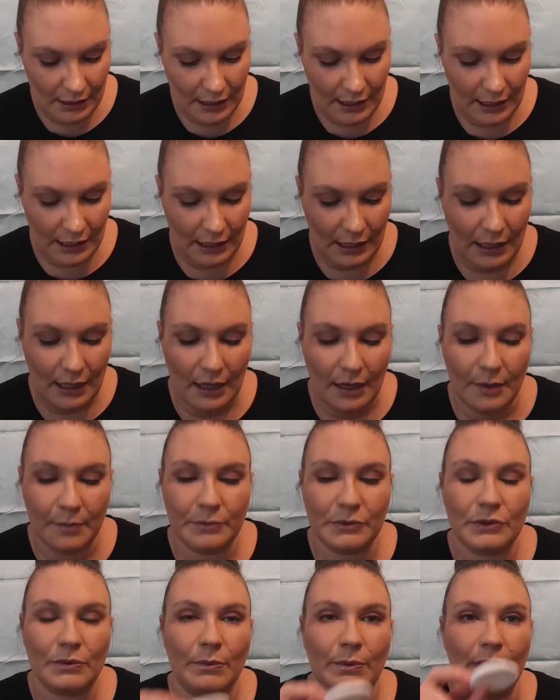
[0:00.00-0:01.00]
It
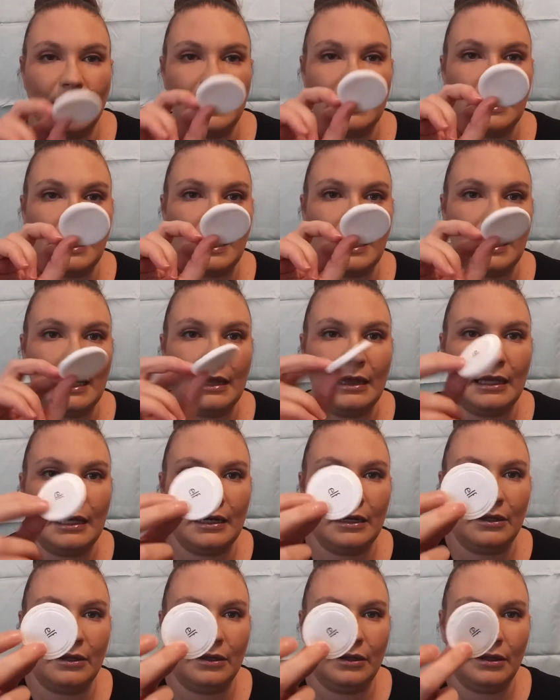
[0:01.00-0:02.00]
comes with a
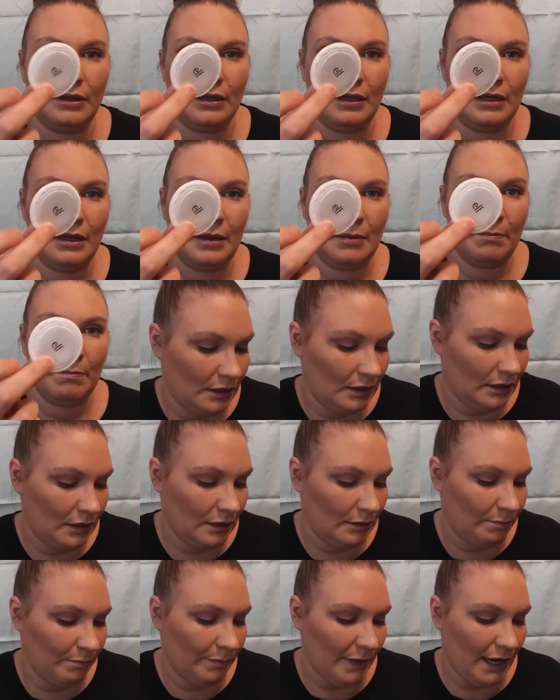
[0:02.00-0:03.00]
little
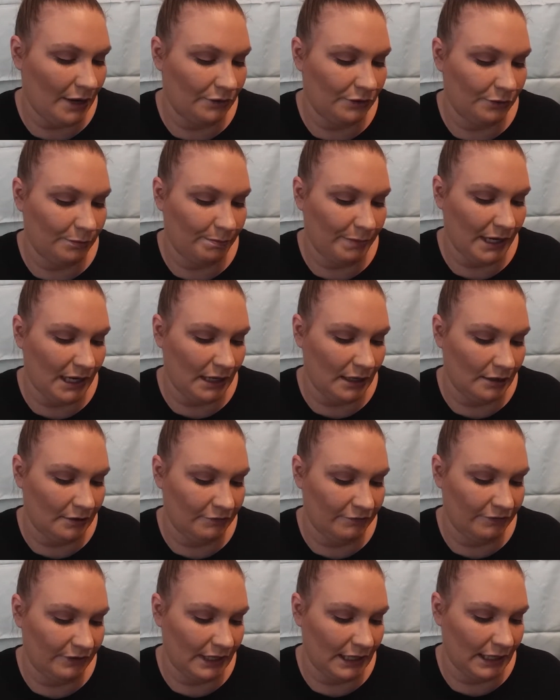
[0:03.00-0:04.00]
powder
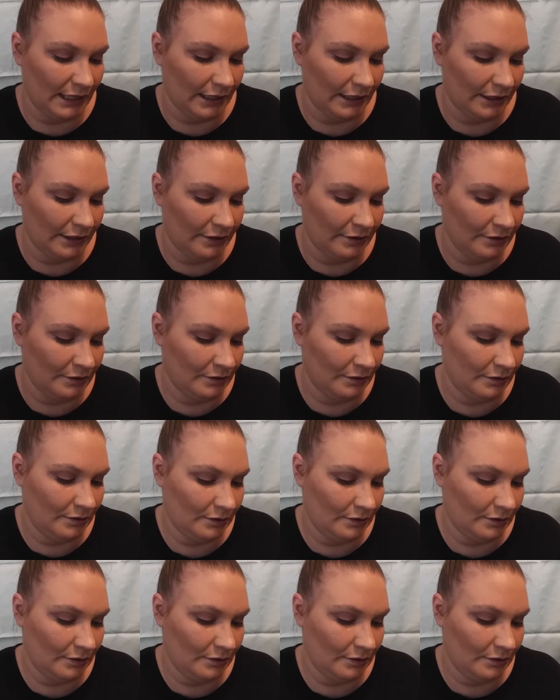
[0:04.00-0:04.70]
puff there.